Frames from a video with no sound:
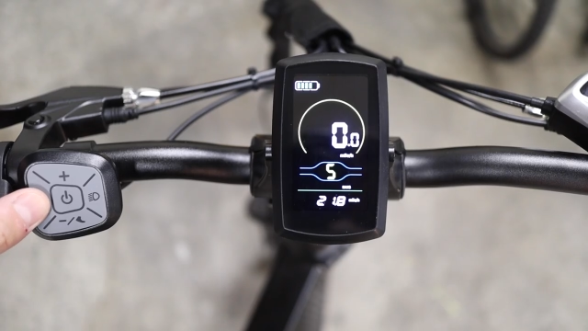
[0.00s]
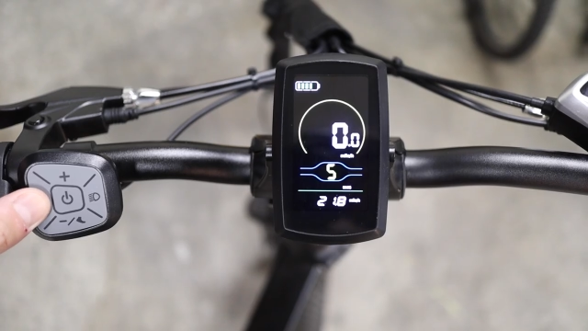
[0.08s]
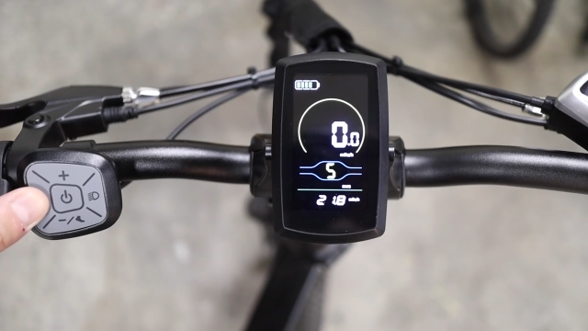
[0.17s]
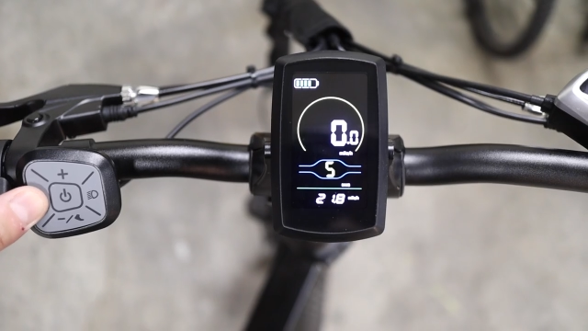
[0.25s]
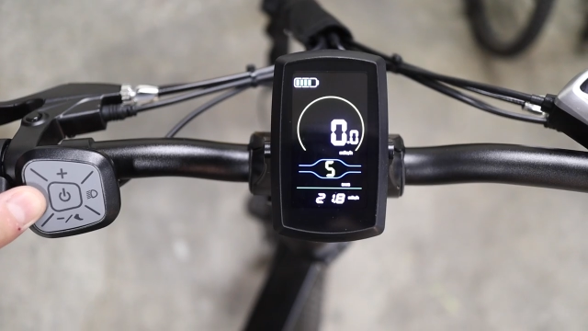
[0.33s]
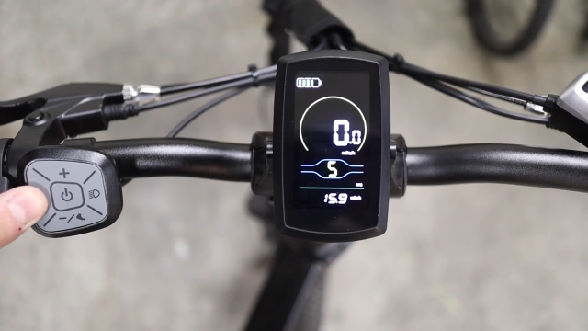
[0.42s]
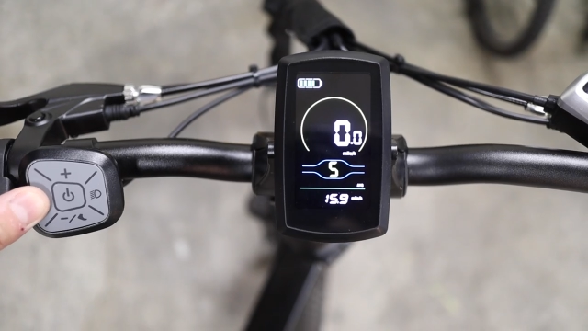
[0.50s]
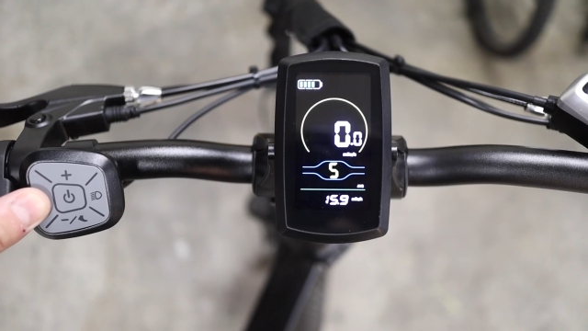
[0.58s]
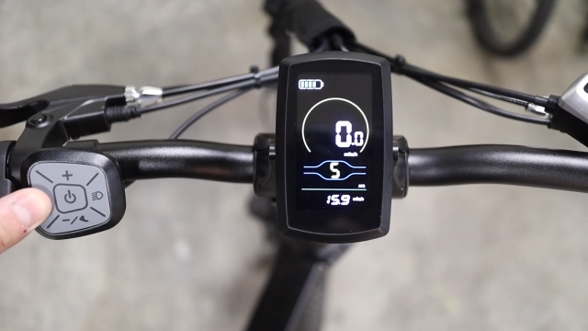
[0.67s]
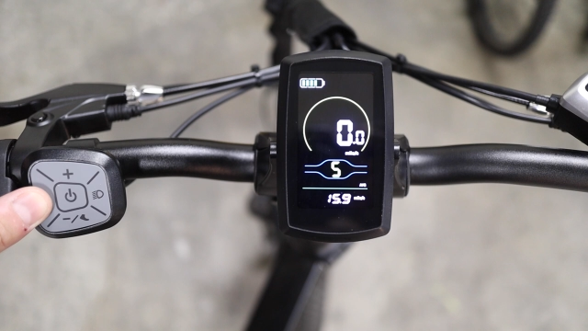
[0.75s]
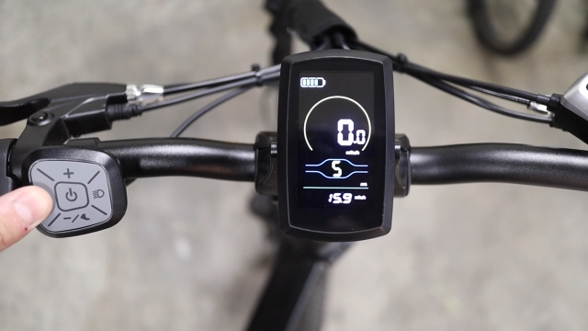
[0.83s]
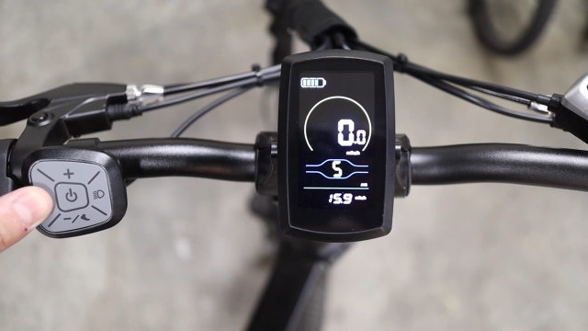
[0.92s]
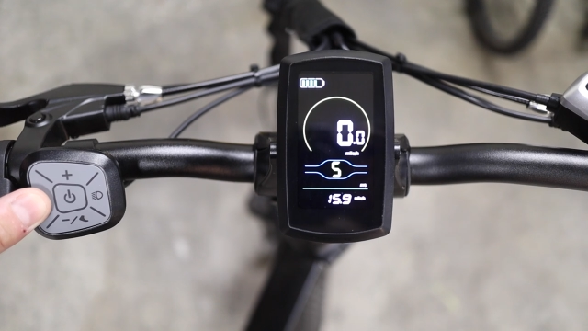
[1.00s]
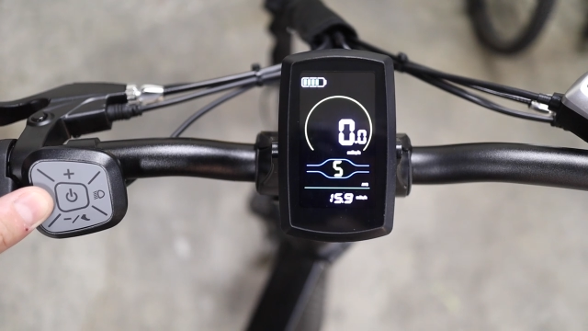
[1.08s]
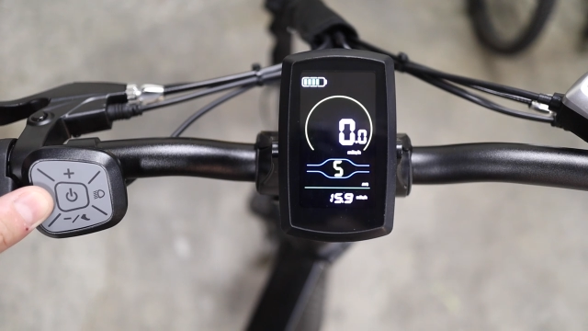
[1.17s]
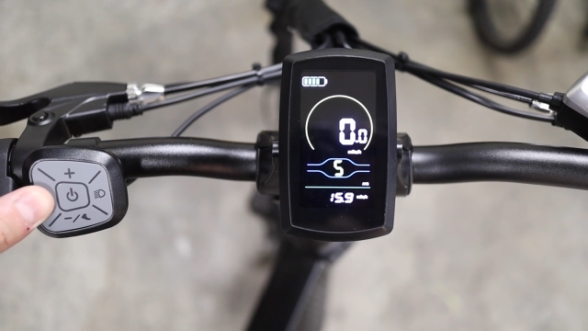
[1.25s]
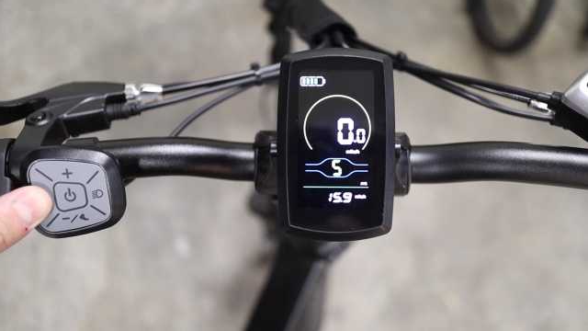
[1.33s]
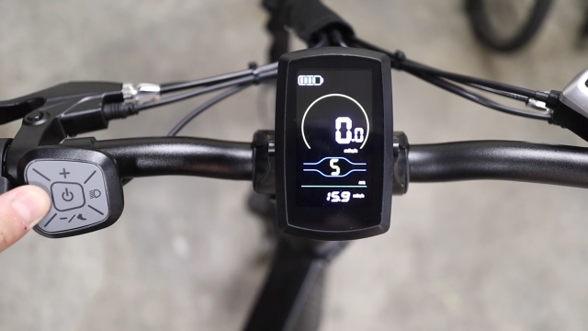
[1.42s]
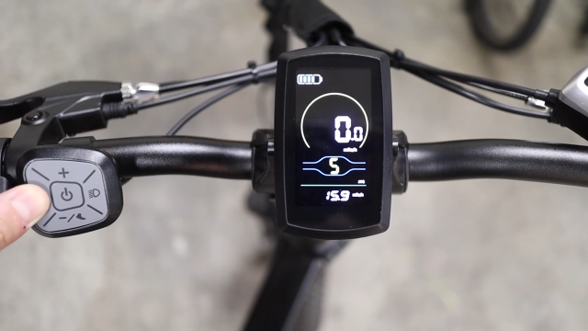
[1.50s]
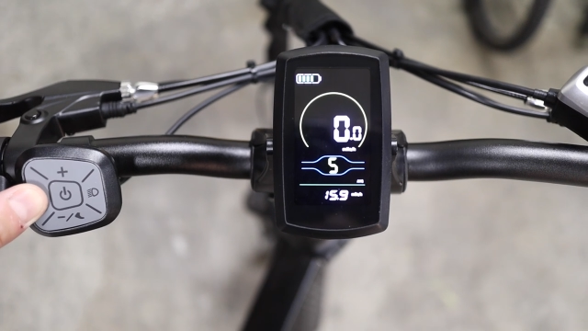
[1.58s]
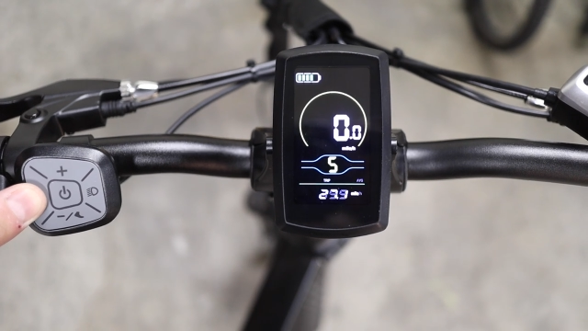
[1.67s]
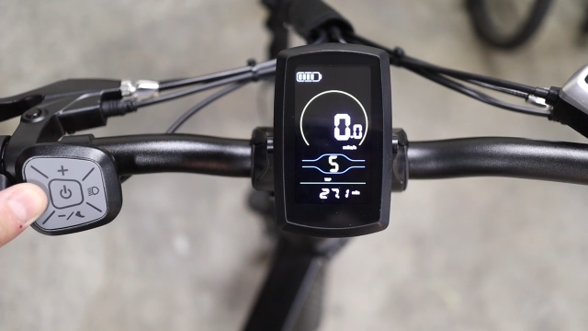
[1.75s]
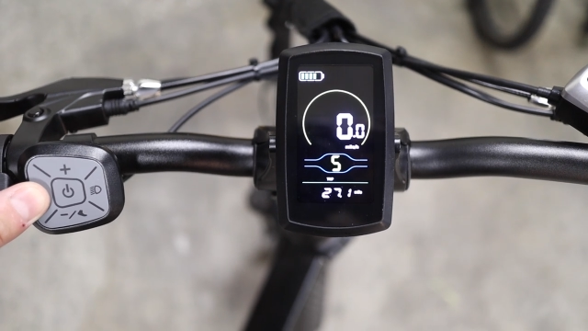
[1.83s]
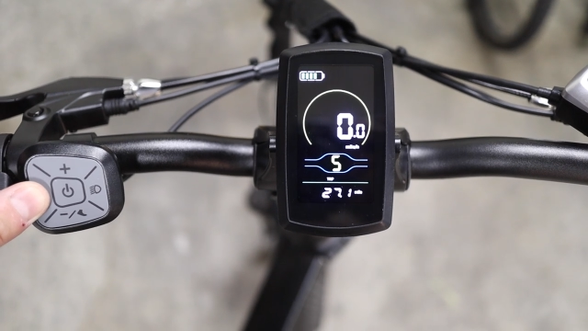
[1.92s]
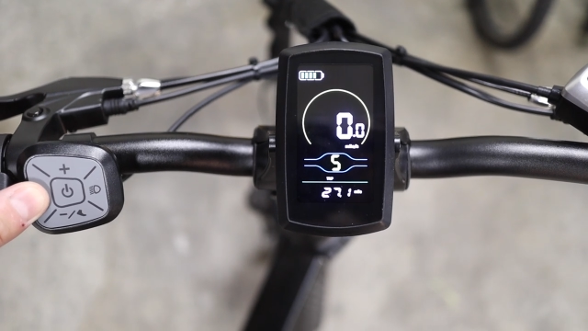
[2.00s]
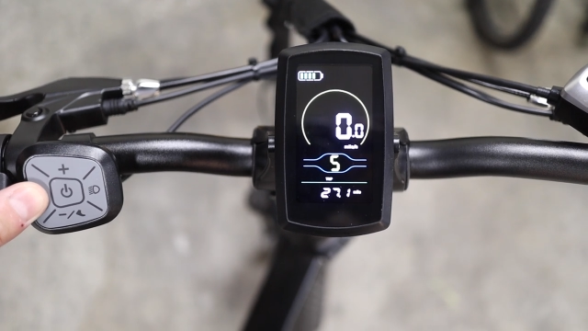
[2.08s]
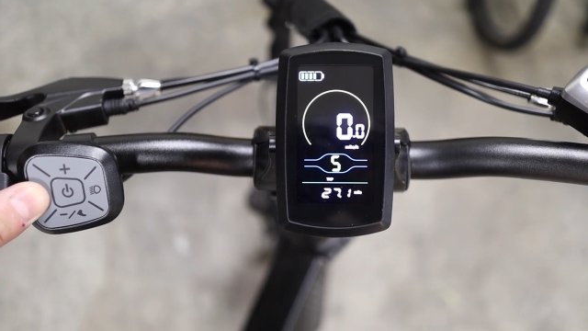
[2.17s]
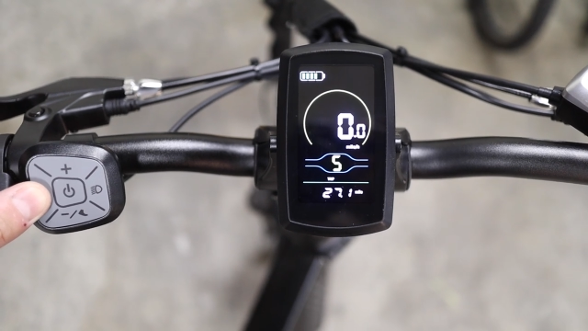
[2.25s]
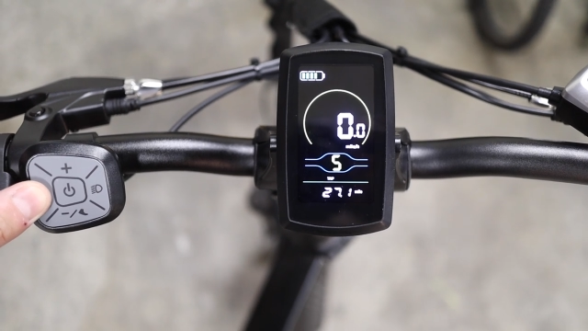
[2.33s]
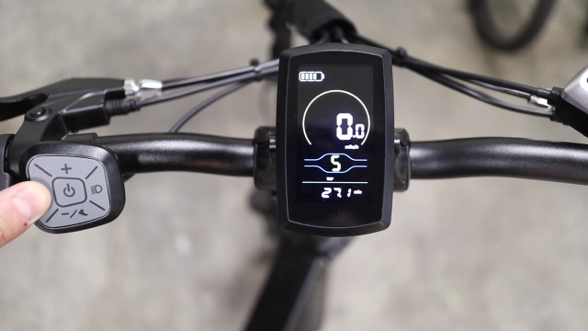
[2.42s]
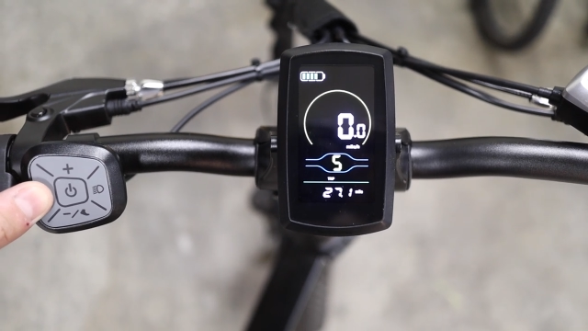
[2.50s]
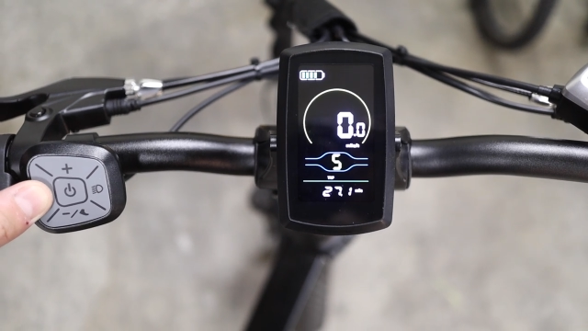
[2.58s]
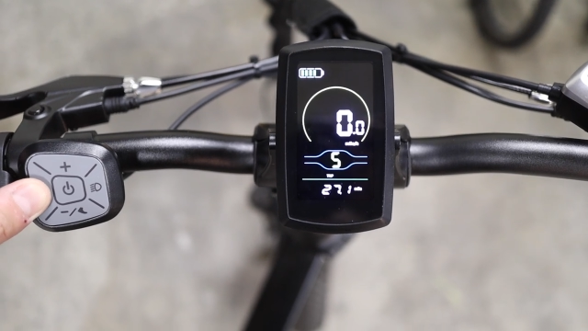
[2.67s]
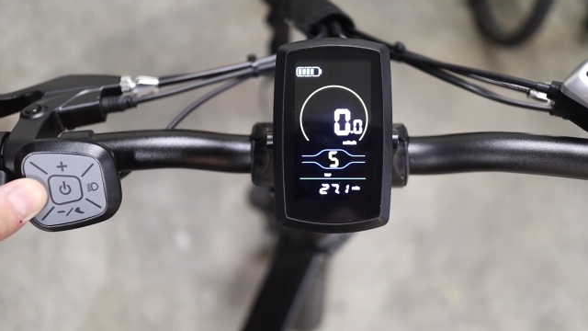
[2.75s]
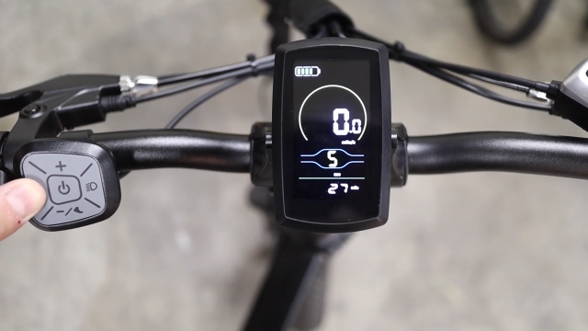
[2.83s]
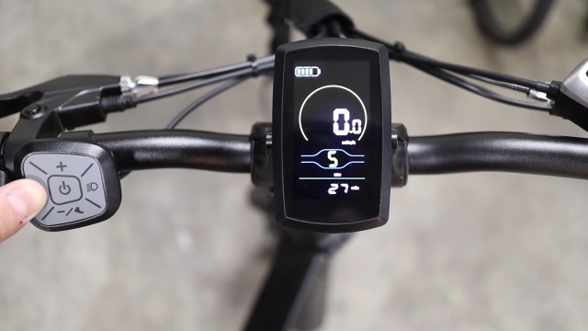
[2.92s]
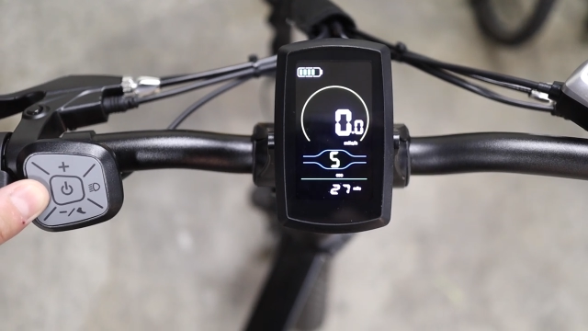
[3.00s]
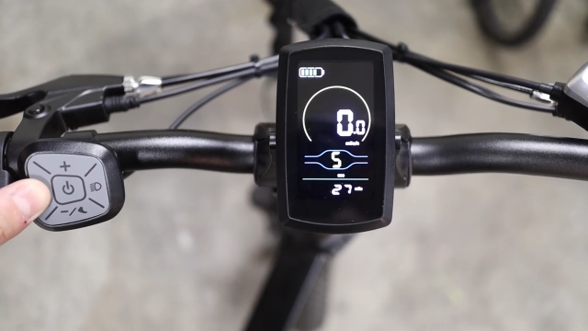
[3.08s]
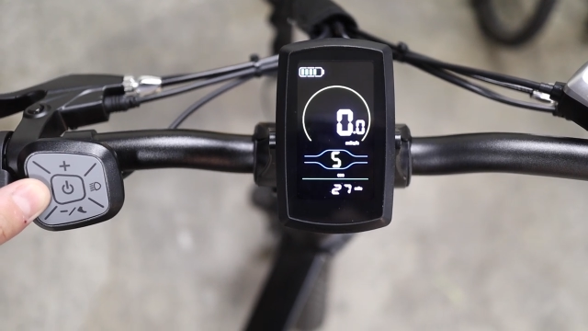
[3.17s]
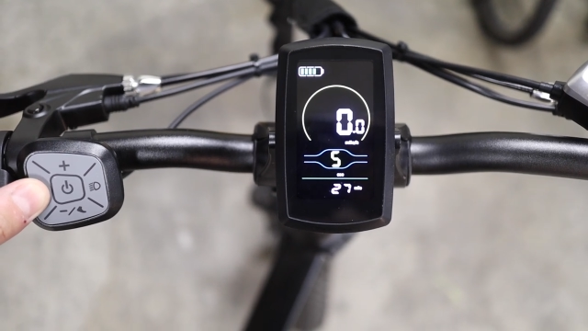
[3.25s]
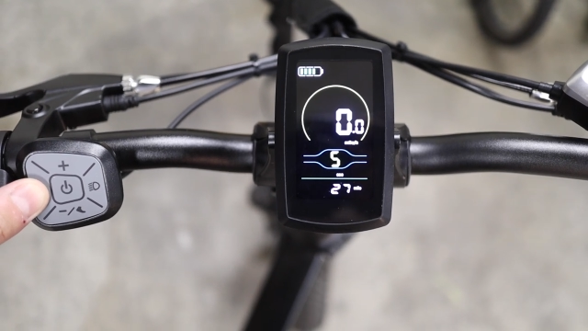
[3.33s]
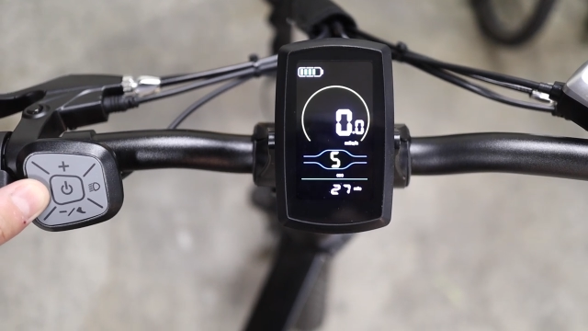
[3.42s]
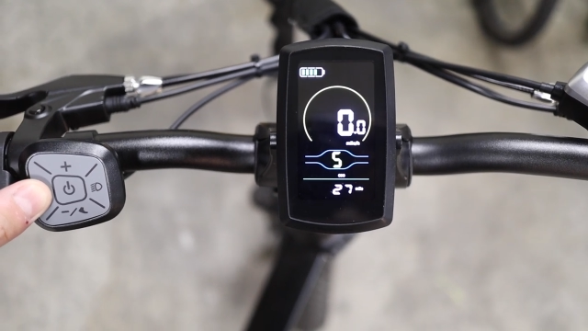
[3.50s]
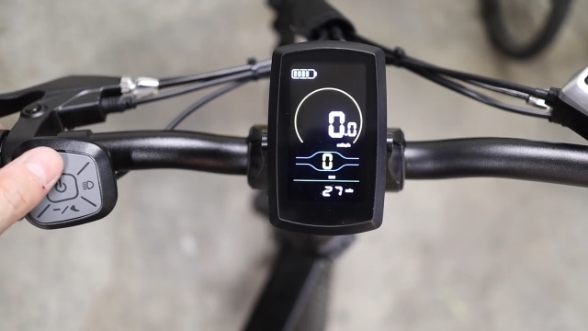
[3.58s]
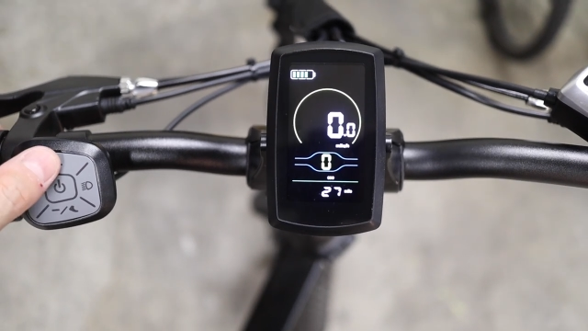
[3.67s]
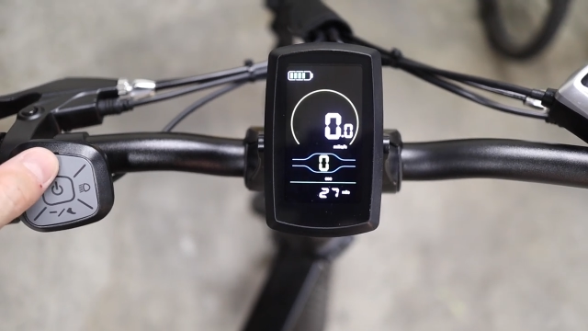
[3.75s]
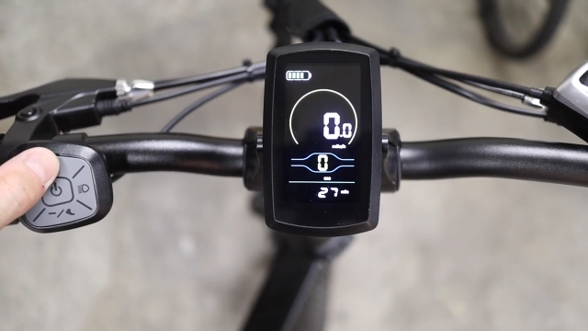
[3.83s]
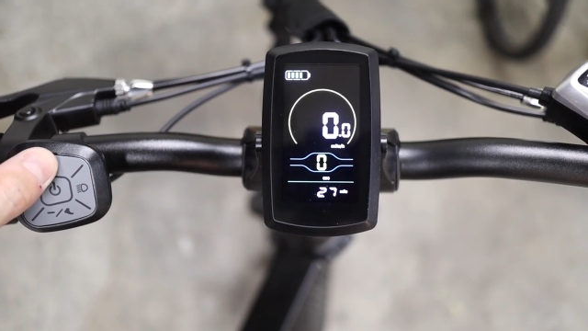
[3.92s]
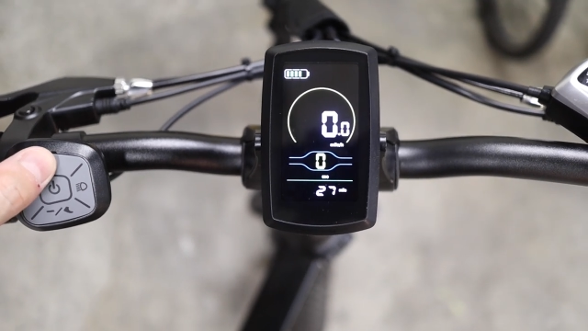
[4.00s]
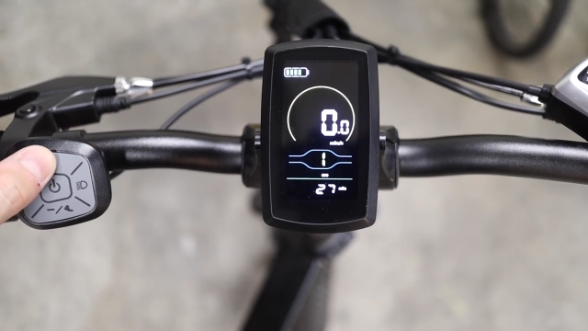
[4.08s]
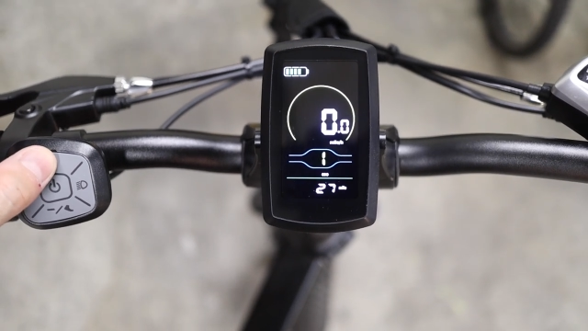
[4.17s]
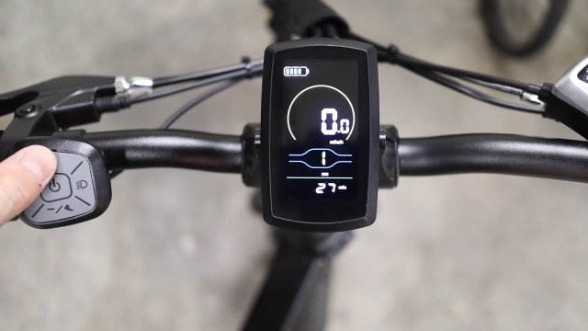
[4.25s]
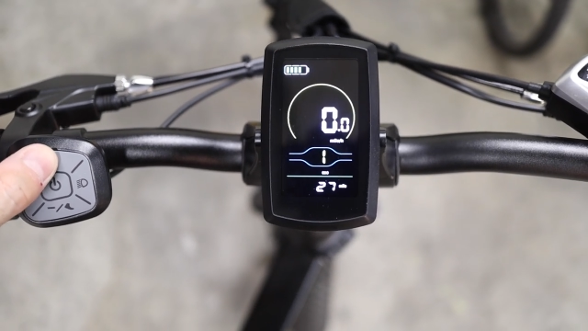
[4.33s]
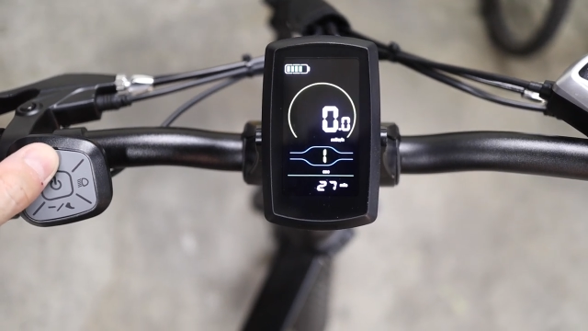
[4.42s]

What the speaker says: [unreadable: no face in view]